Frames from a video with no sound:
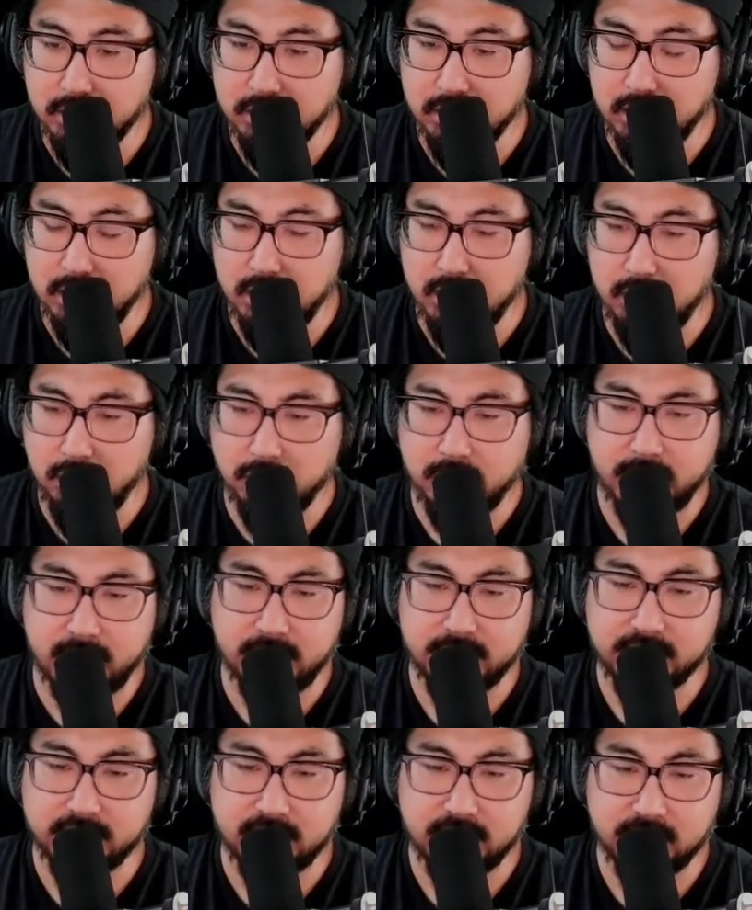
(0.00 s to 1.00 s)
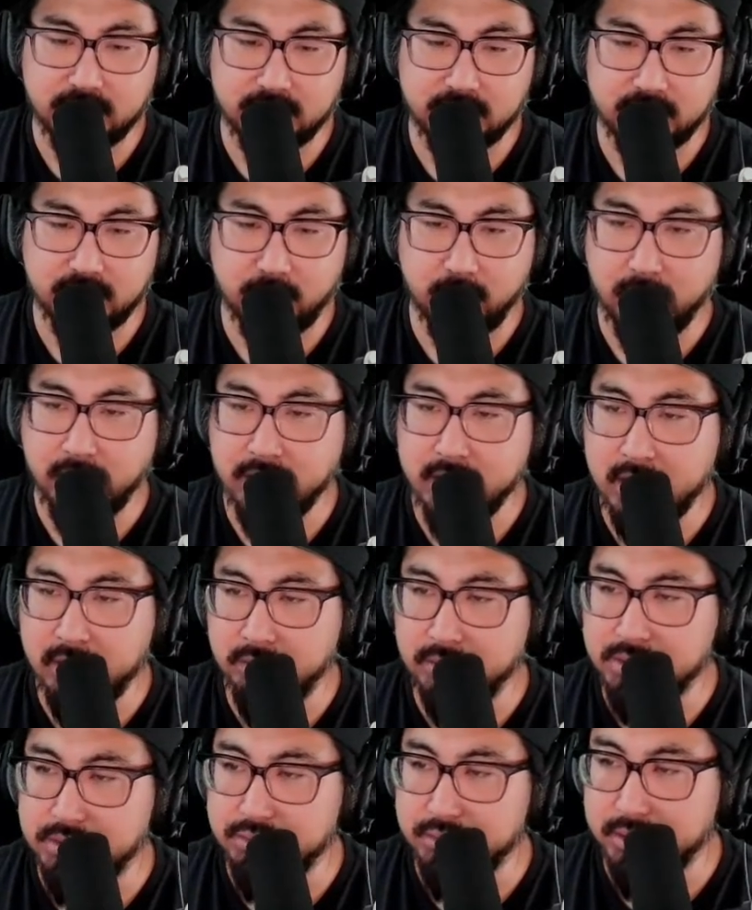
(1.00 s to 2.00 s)
oh, yes, this is the one that
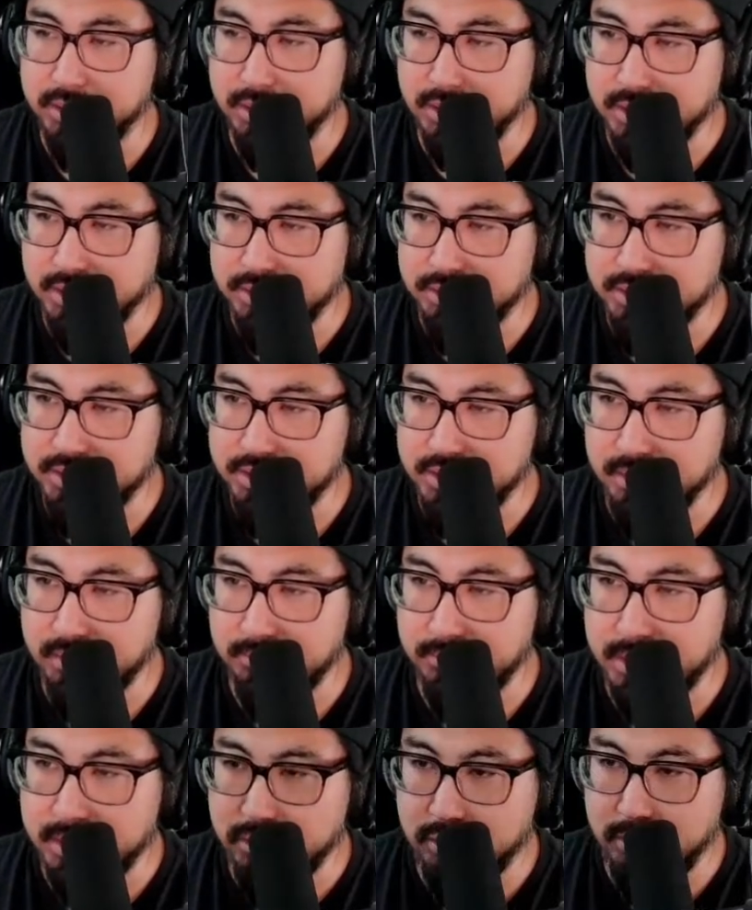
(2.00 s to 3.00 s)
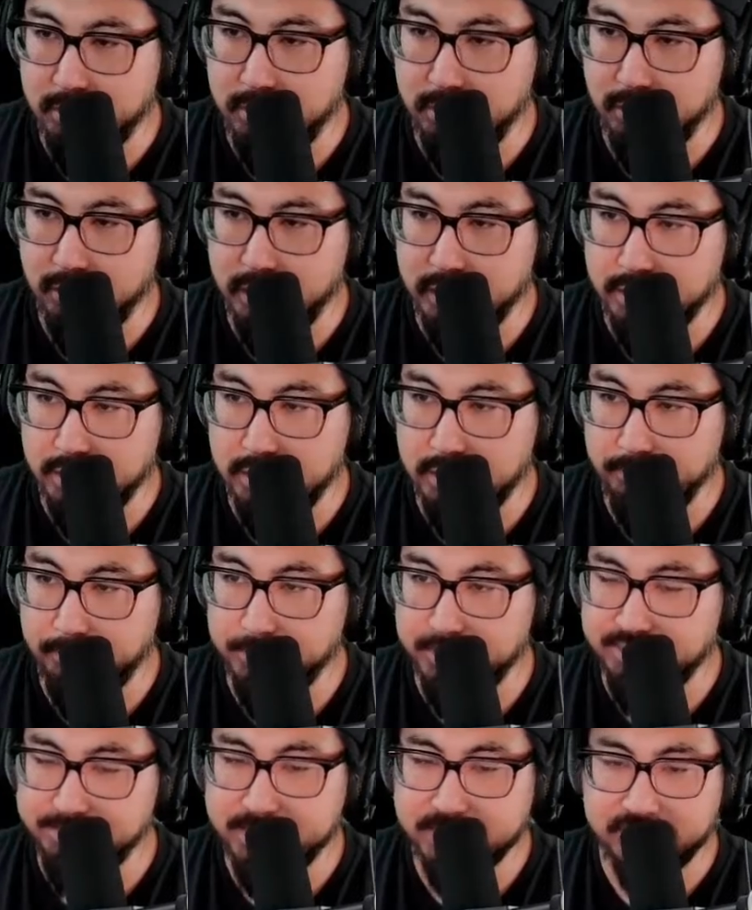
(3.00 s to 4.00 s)
was really interesting by Norbert Wiener,
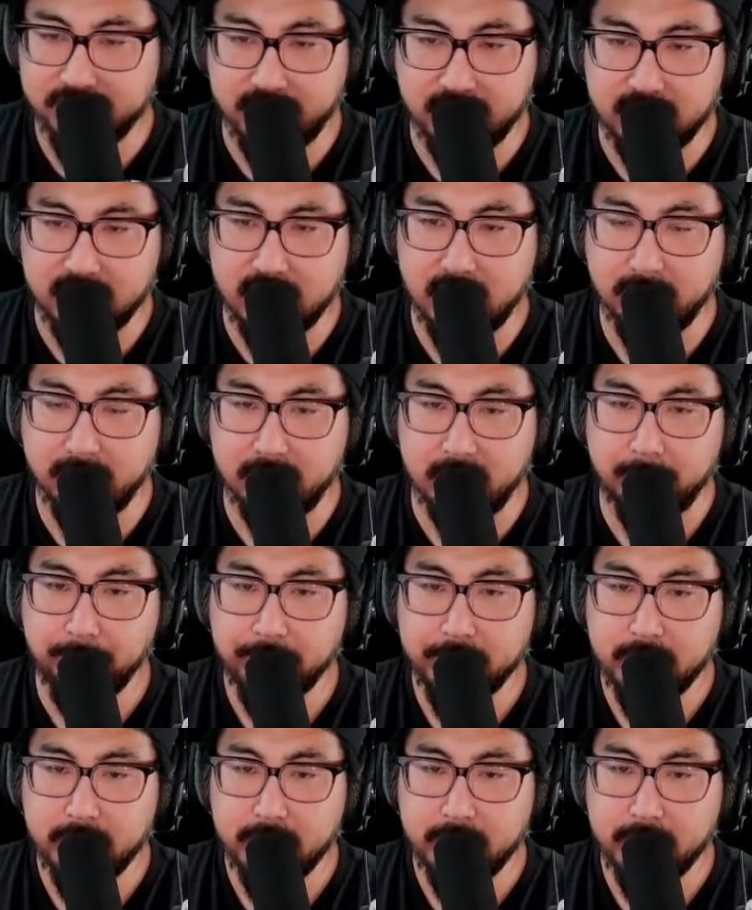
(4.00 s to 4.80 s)
especially the cover.